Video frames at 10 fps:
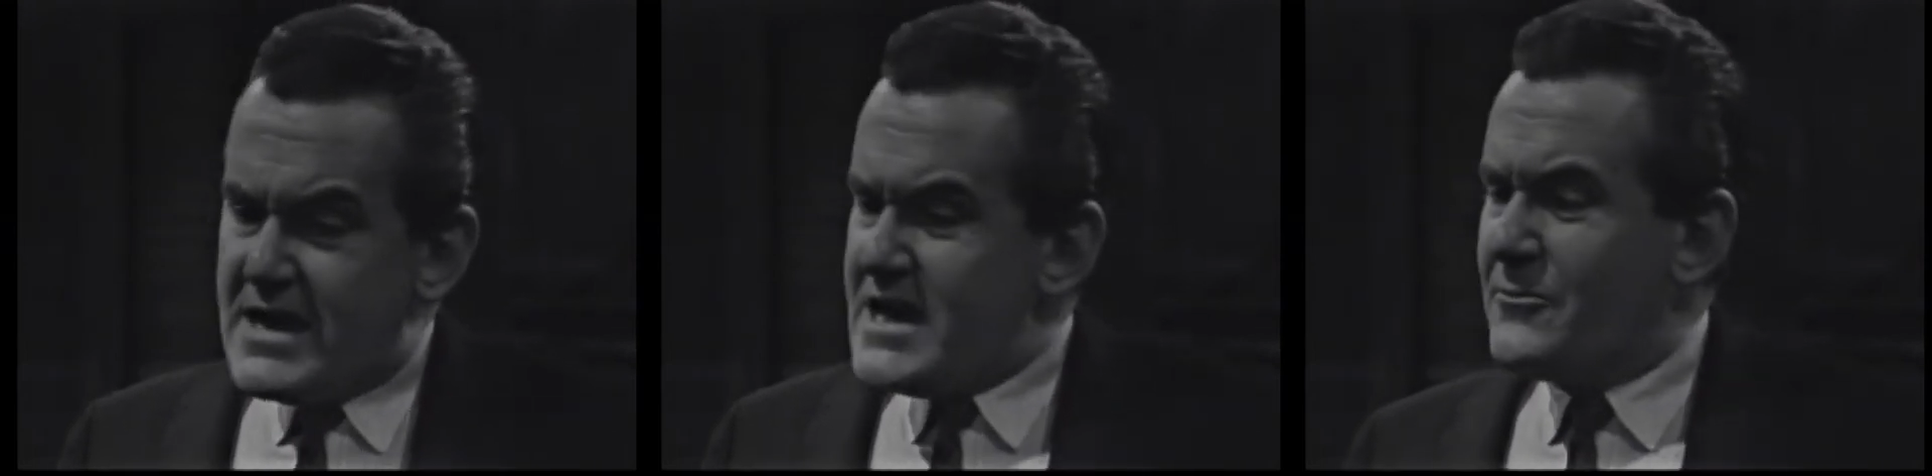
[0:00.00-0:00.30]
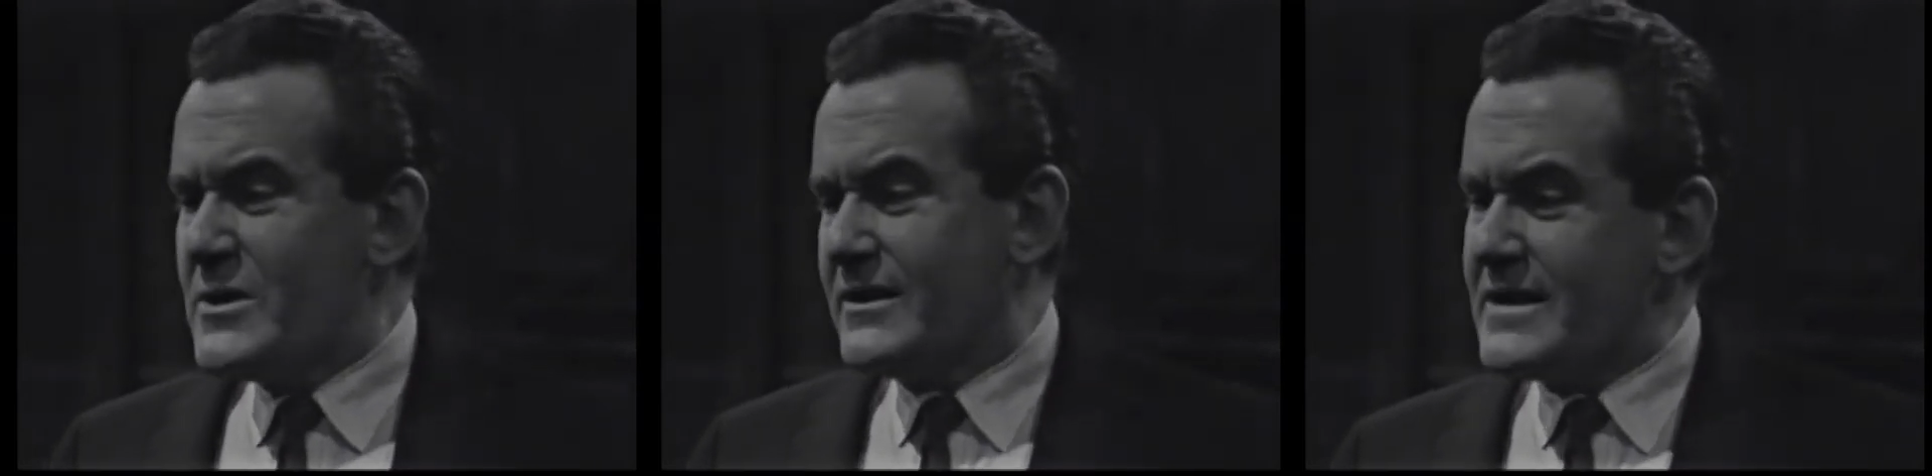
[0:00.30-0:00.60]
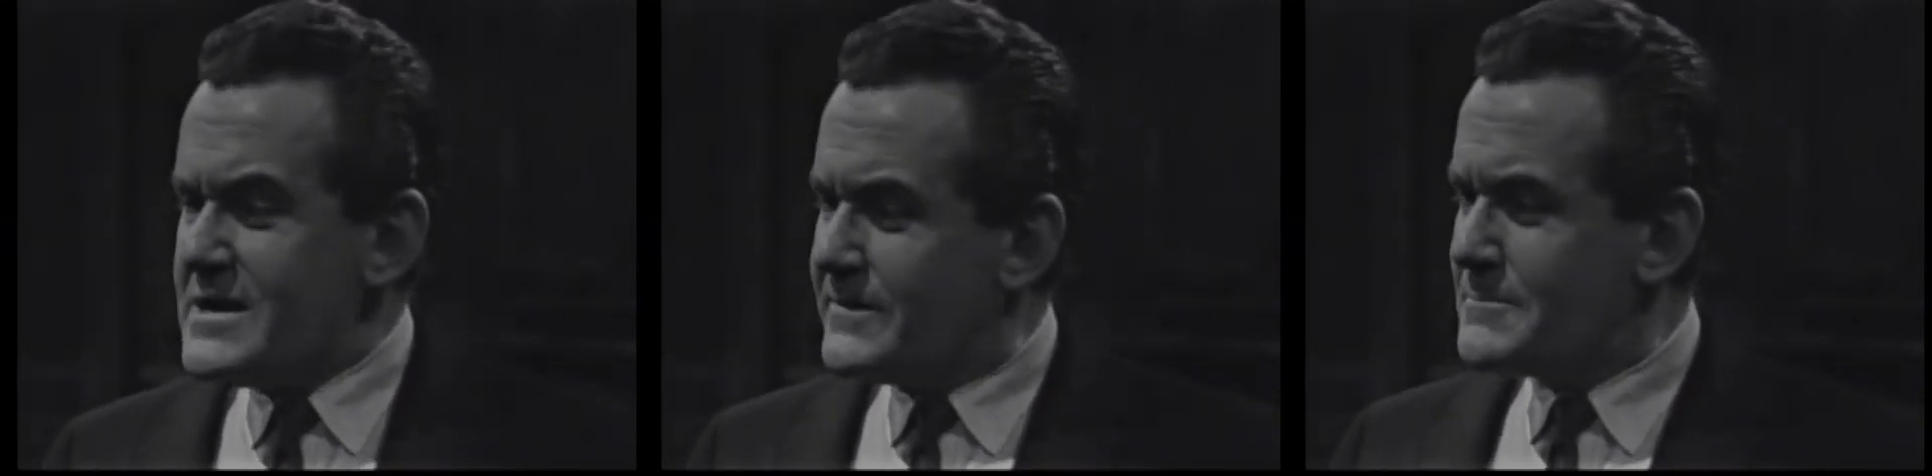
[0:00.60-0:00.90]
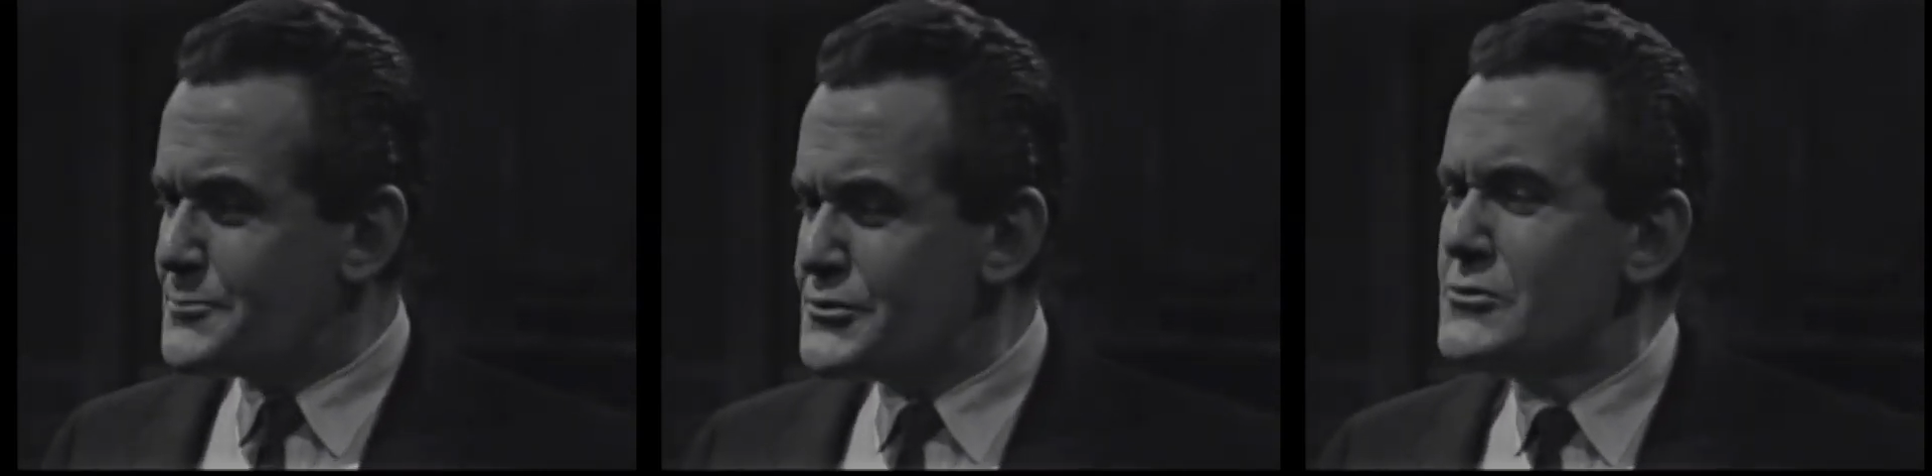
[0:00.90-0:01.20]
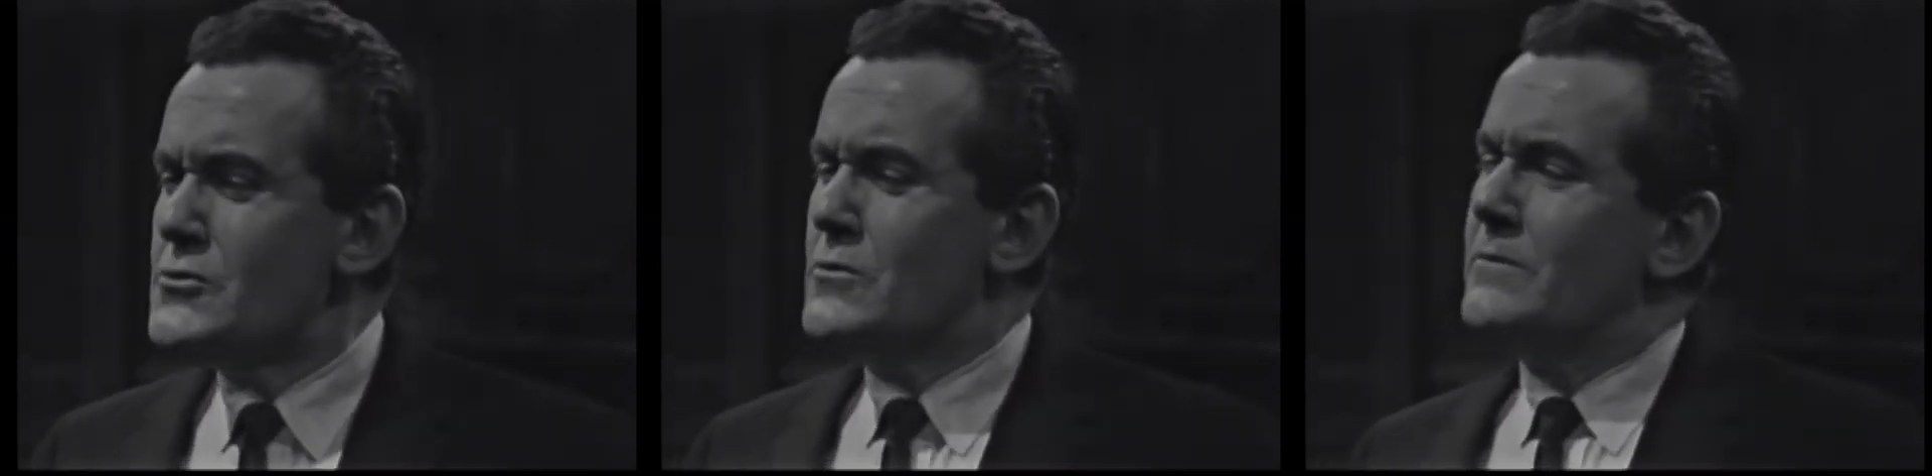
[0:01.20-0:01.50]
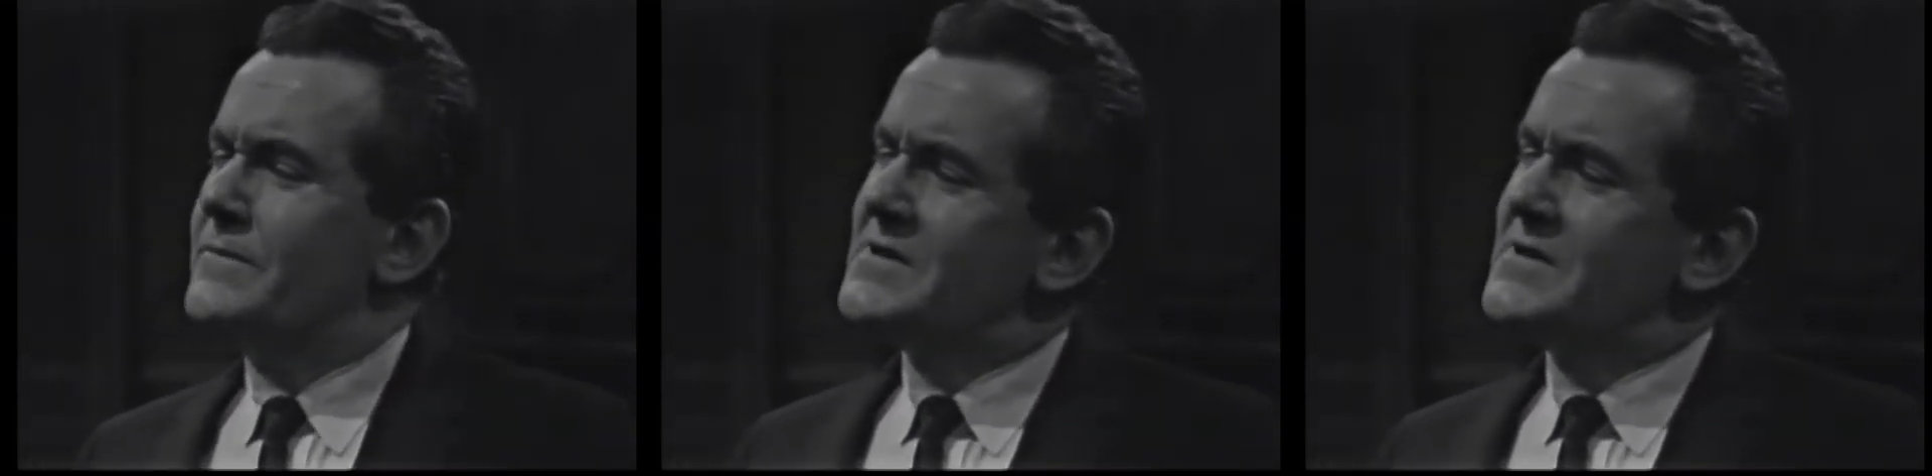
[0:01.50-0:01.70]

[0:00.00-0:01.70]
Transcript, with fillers: if we could even prove